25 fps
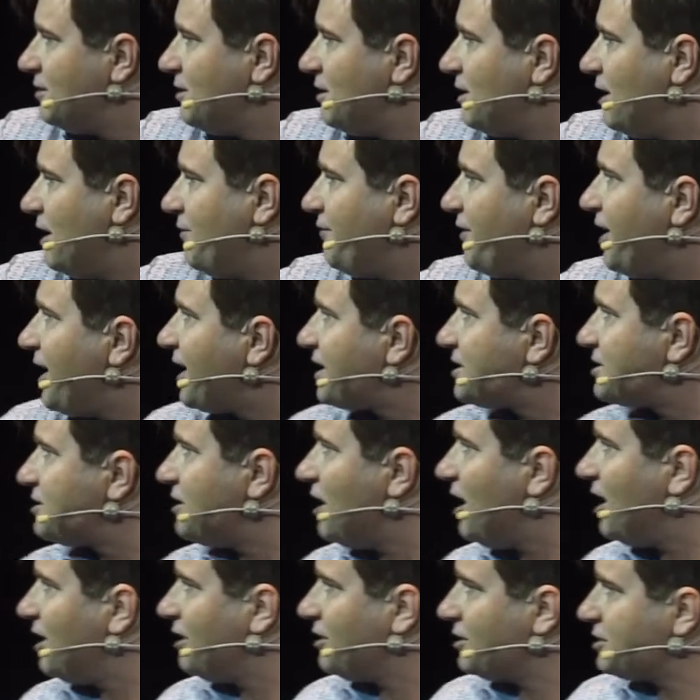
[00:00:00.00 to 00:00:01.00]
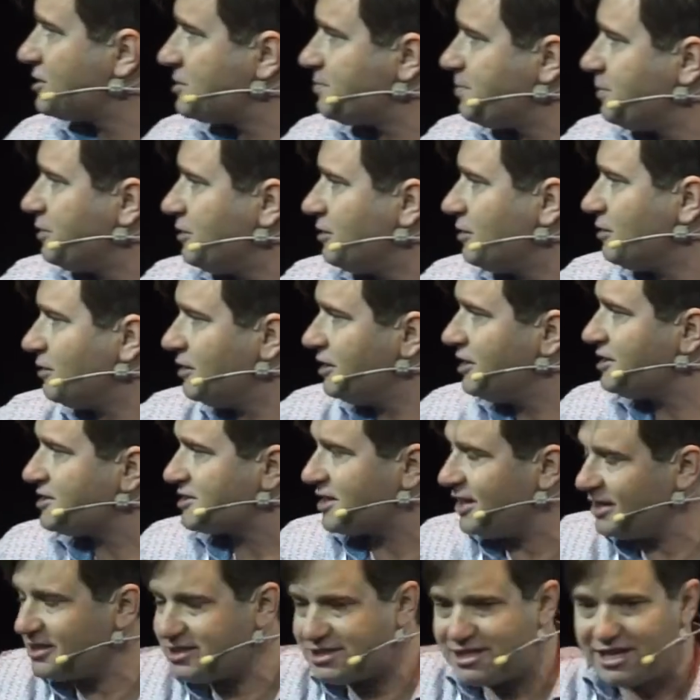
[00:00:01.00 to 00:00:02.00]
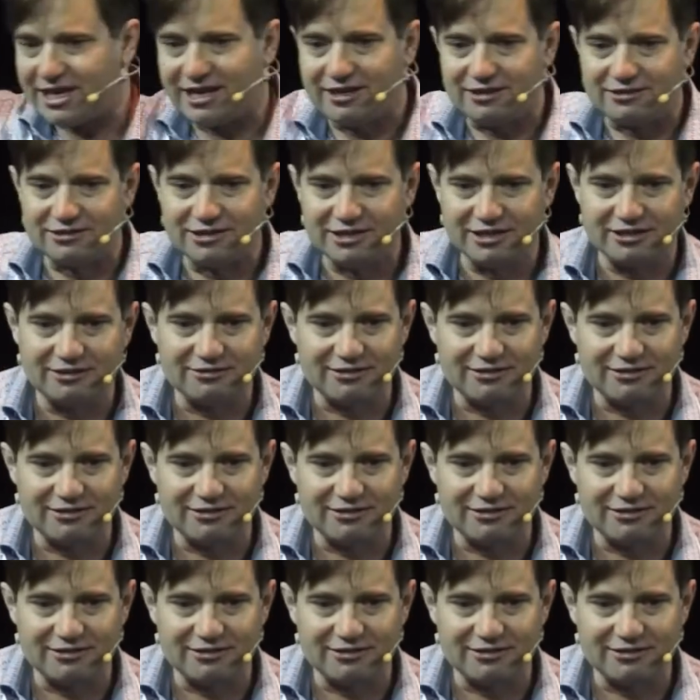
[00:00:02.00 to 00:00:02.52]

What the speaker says: of X dollars per, in this case, sale here,